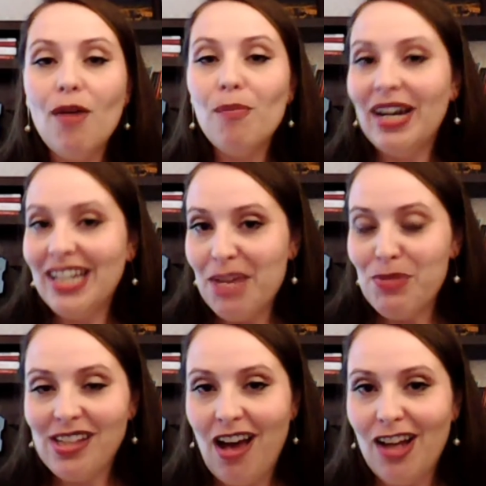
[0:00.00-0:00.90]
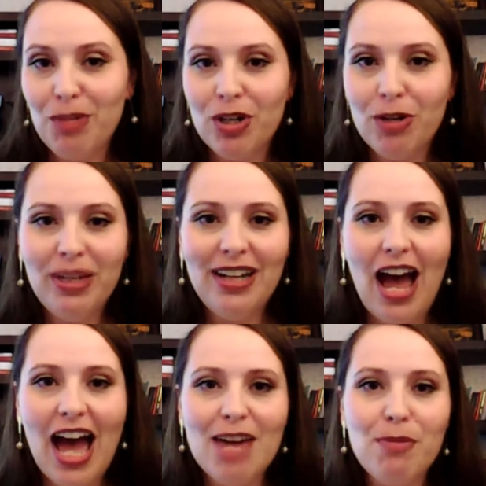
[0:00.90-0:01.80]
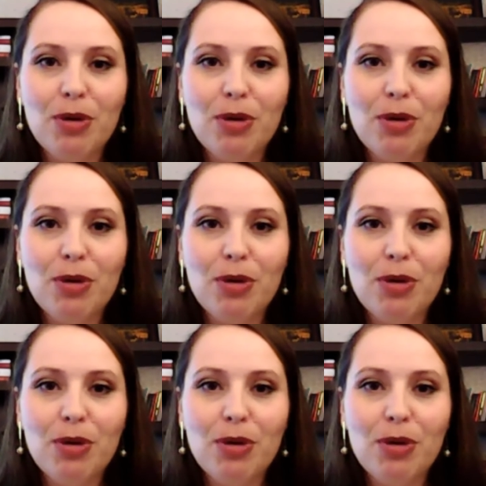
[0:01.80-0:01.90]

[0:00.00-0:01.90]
My name is Holly Berkman. I am a